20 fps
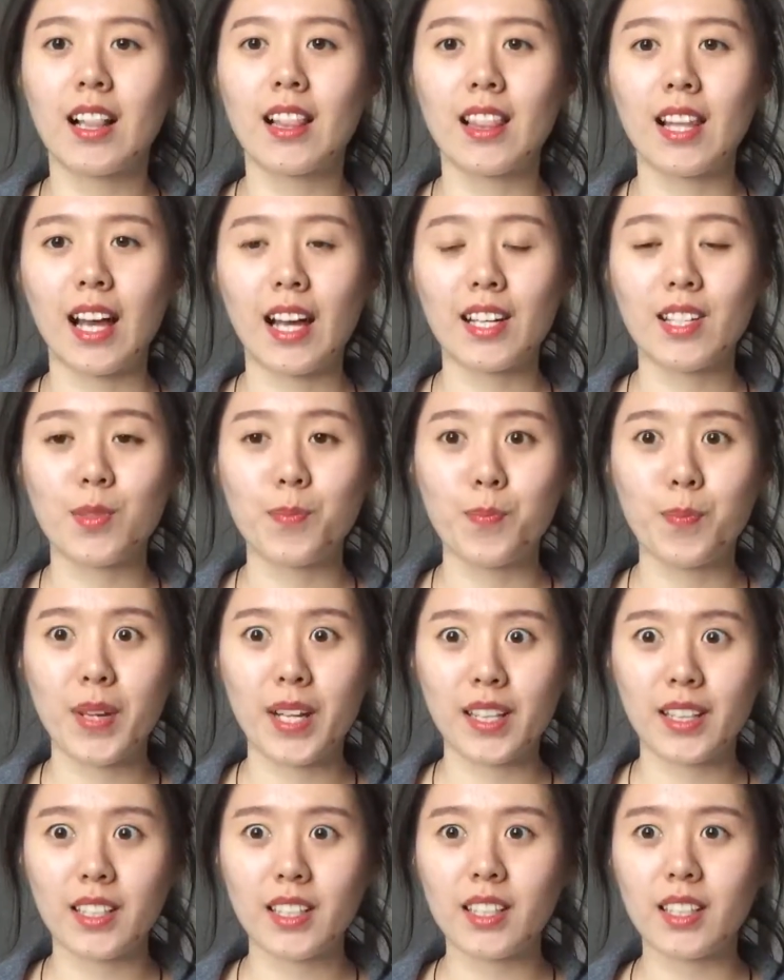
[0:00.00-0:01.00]
lies
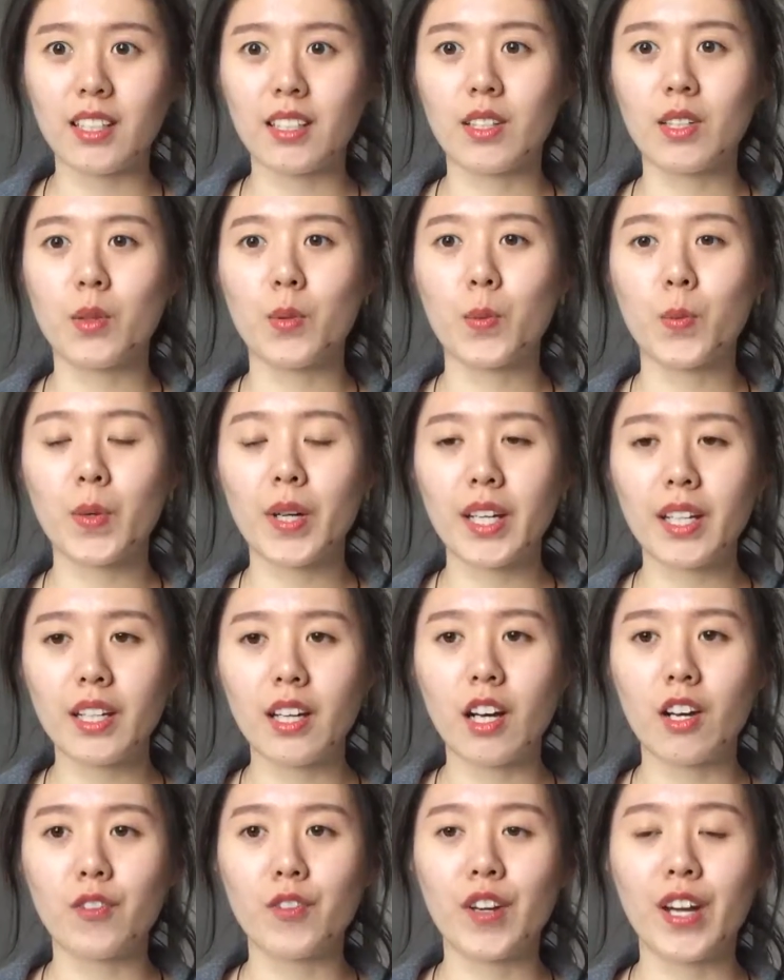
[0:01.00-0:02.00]
mainly in the way
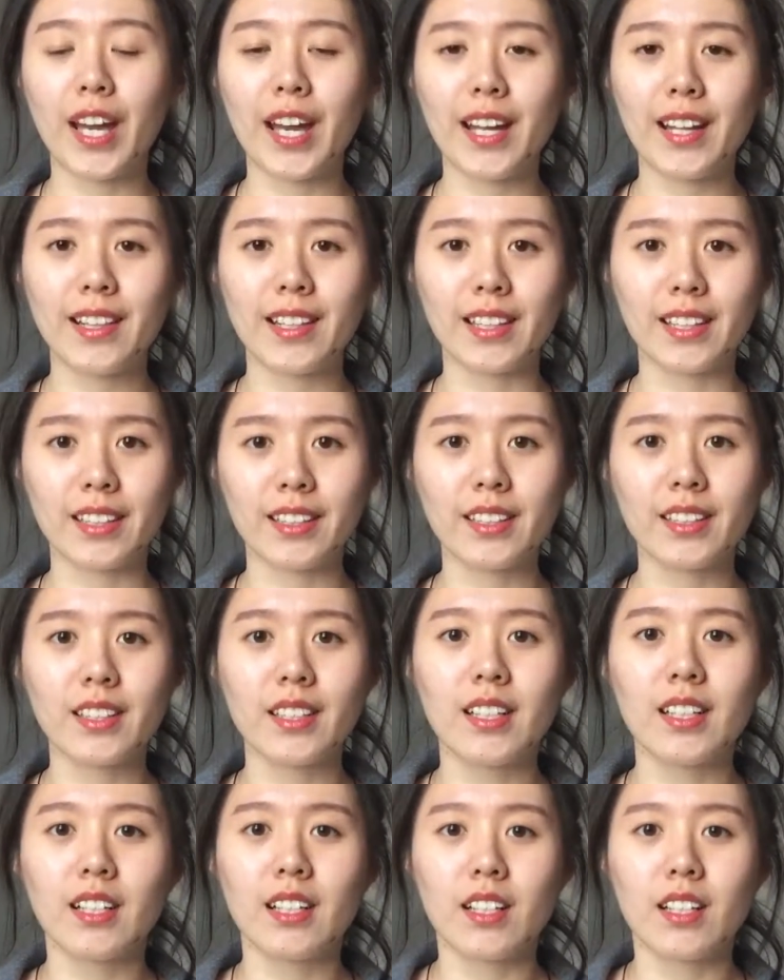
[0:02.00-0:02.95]
of healing,